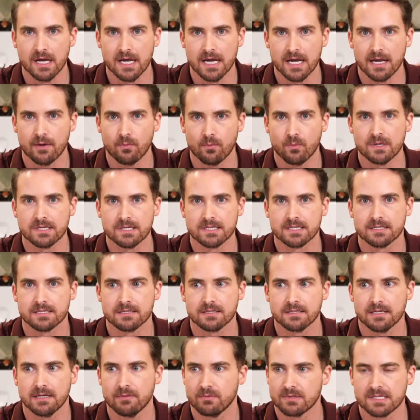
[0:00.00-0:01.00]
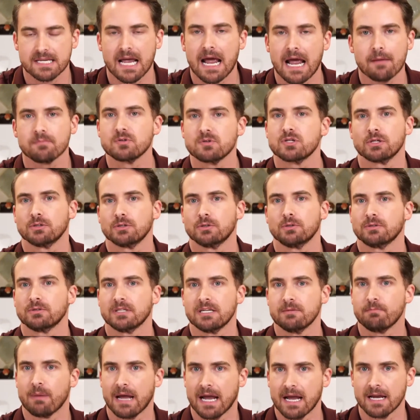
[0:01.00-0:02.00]
It was
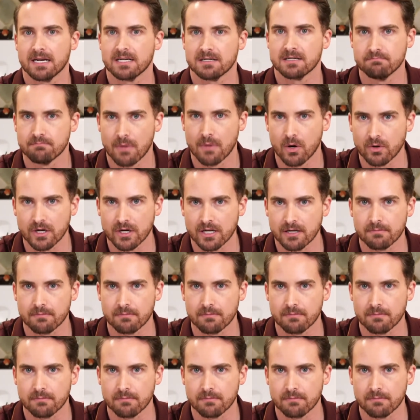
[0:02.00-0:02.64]
absolutely pandemonium.